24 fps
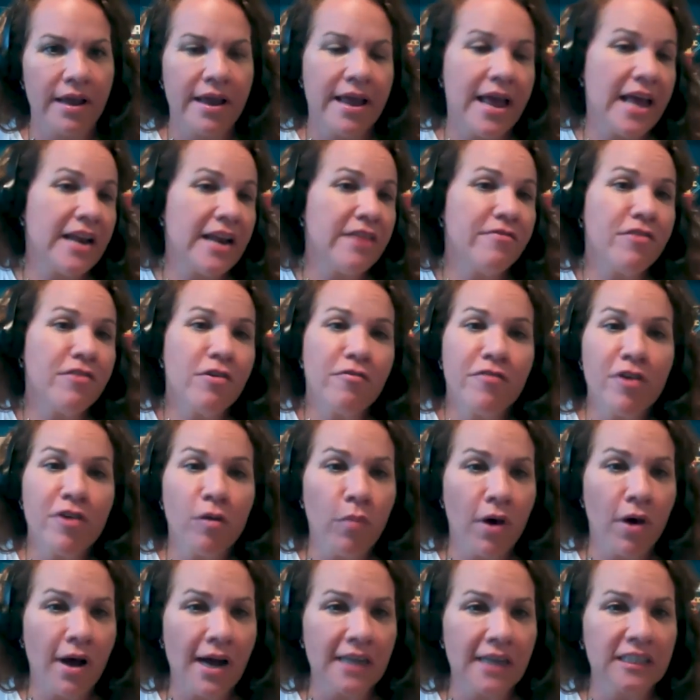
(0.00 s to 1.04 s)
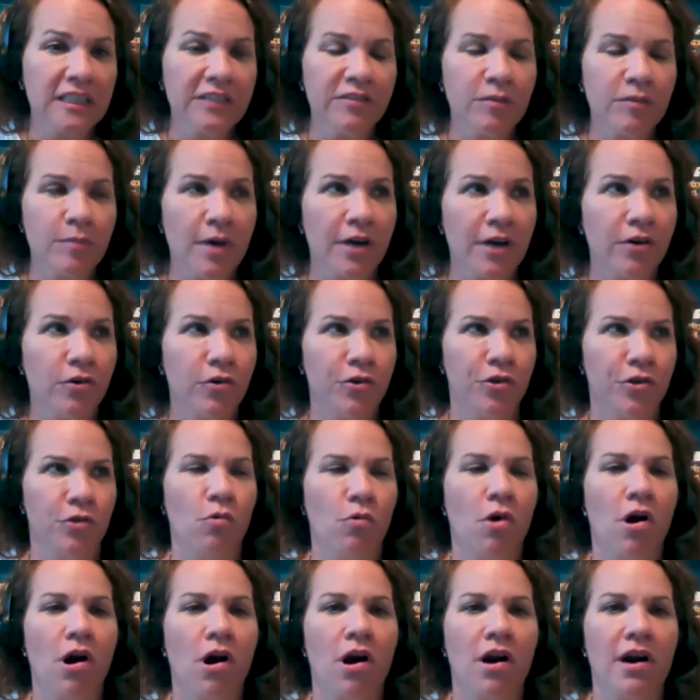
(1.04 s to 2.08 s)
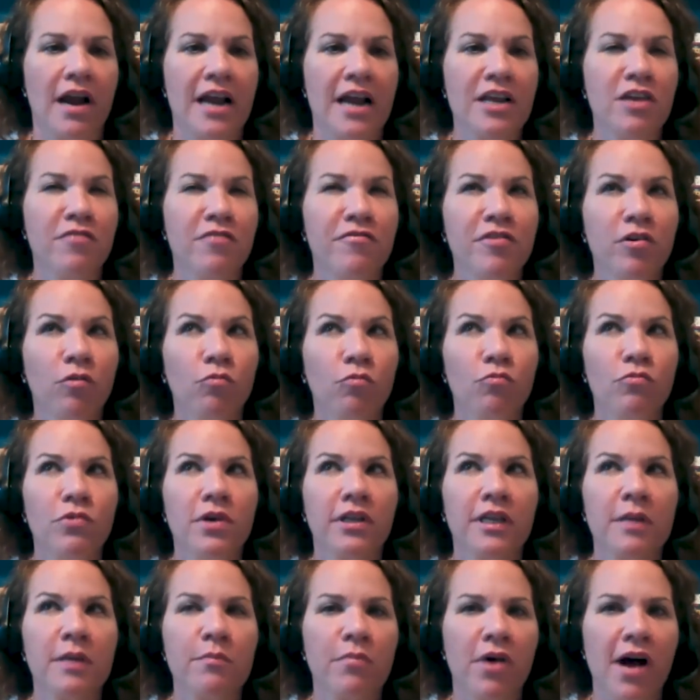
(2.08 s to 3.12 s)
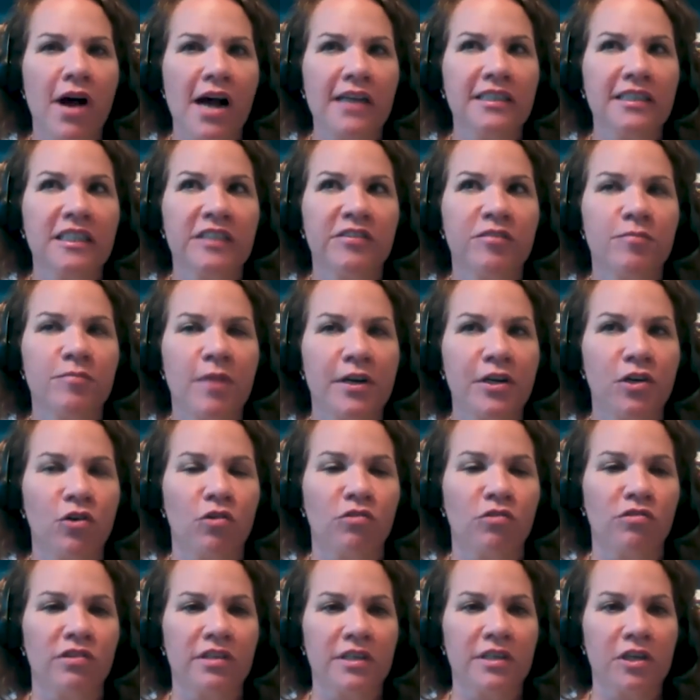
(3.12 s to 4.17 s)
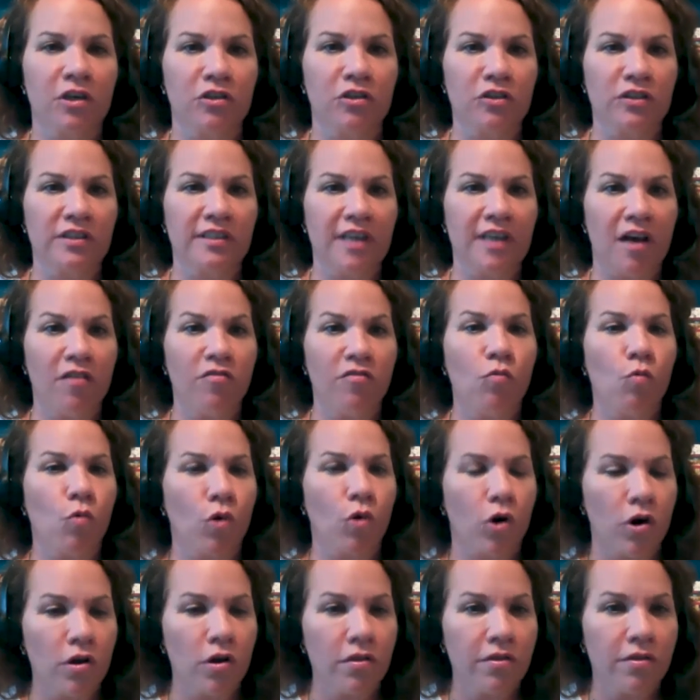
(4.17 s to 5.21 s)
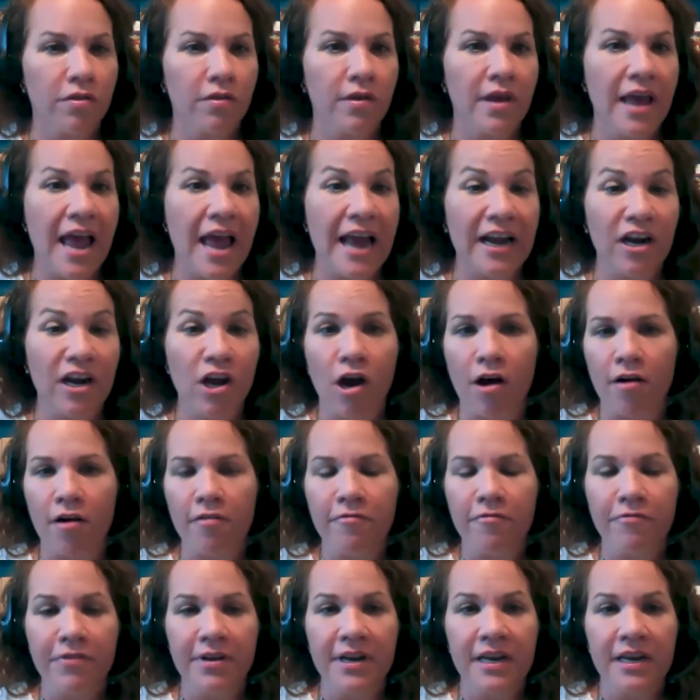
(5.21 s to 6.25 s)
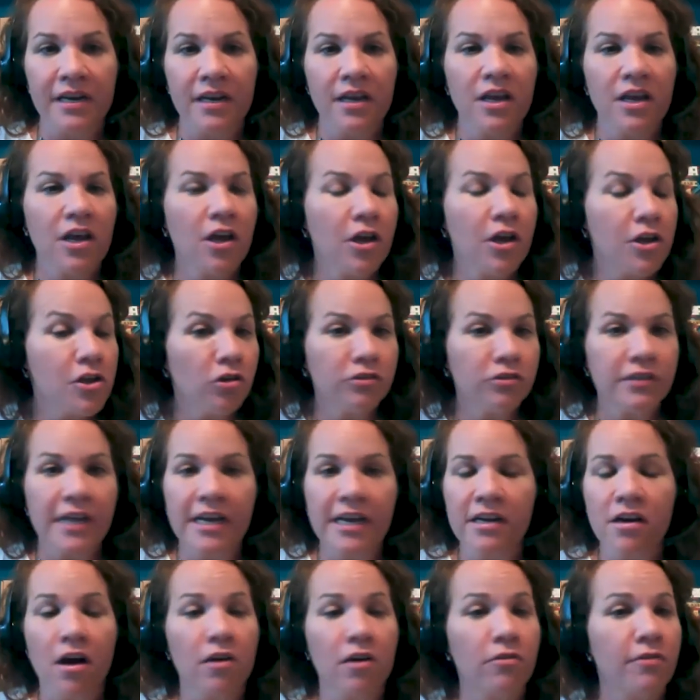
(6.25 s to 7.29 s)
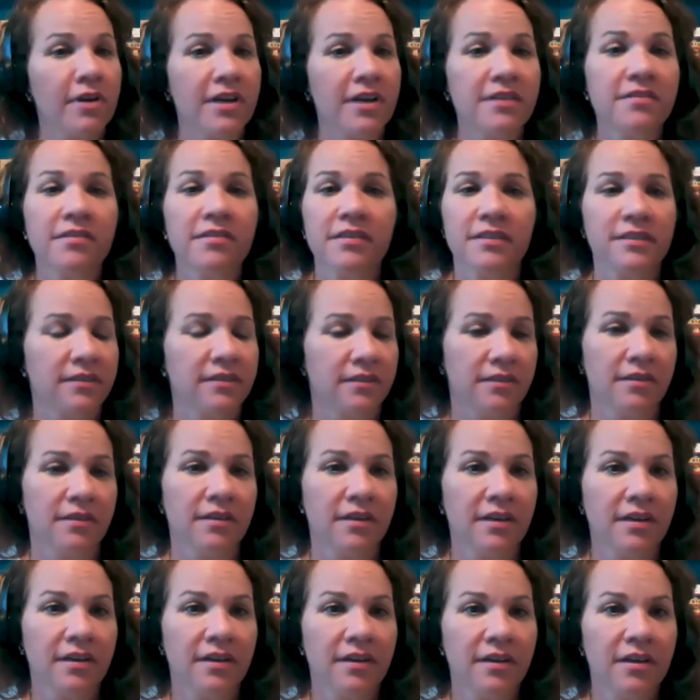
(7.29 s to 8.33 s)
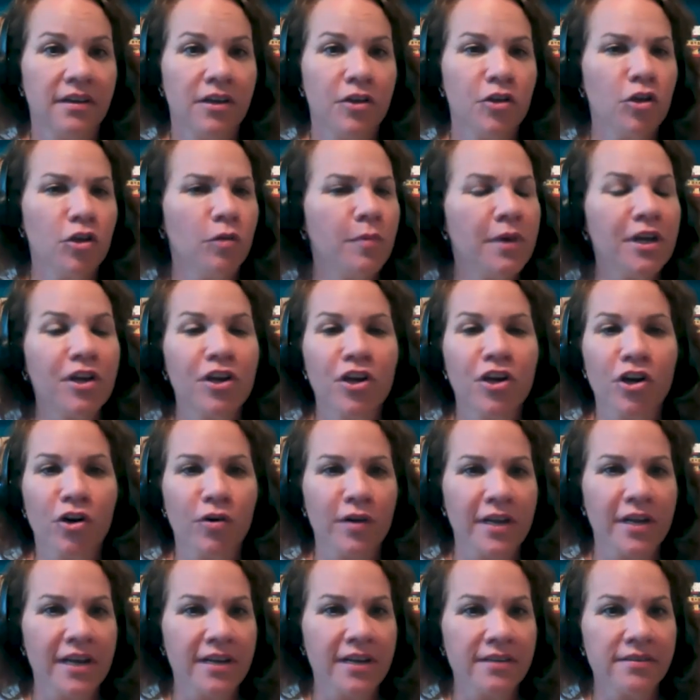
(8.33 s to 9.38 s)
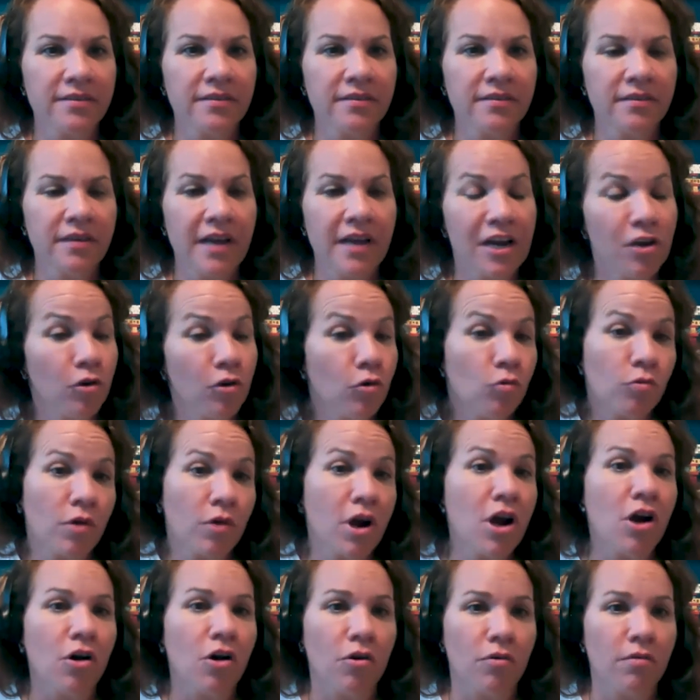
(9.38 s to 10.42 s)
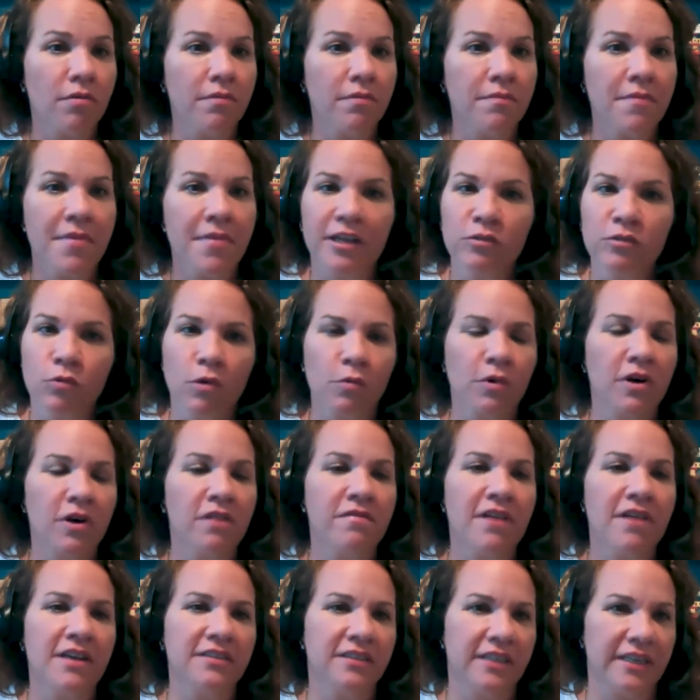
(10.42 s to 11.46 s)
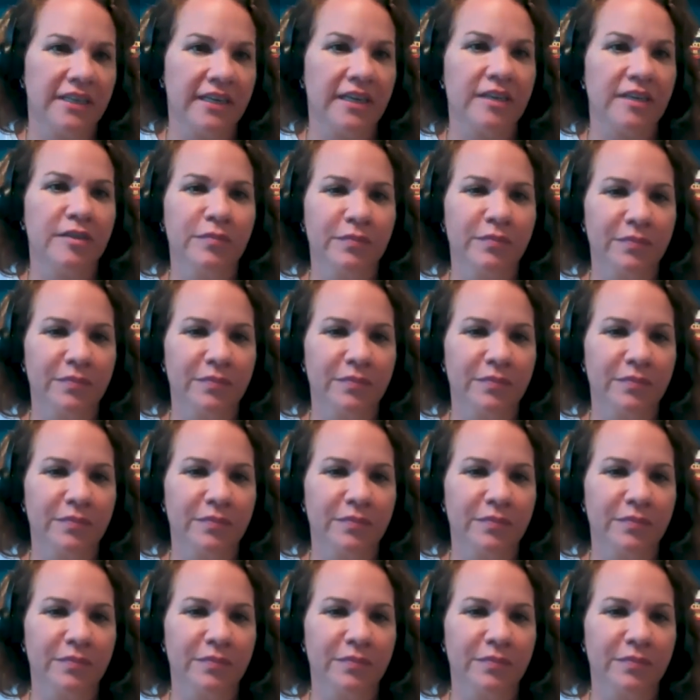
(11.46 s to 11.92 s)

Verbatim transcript: And if you feel positive about who you are and you feel really positive about your, your self-worth and confident, you'll take on risks, you'll be curious, and you'll grow. And that's what we're investing in.